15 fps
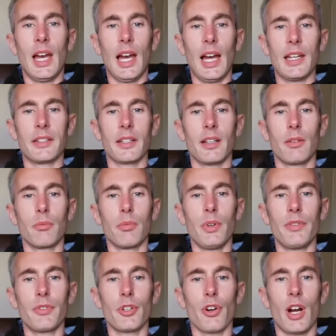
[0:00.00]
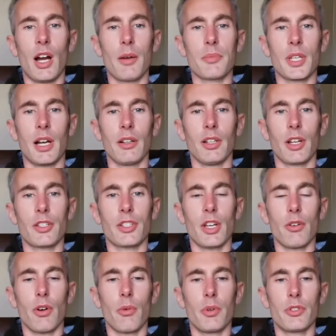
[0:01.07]
And with your arms out like
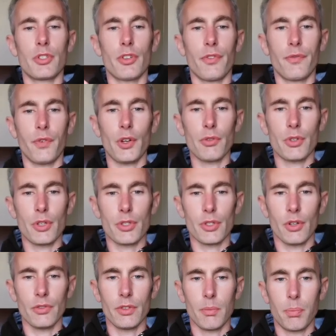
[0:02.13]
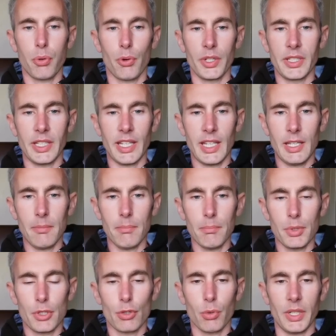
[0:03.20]
so, I want you to focus on the point
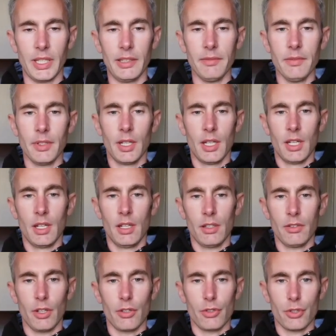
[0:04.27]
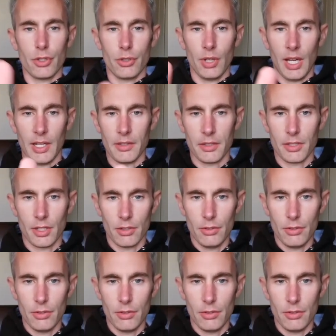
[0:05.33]
in between those 2 hands.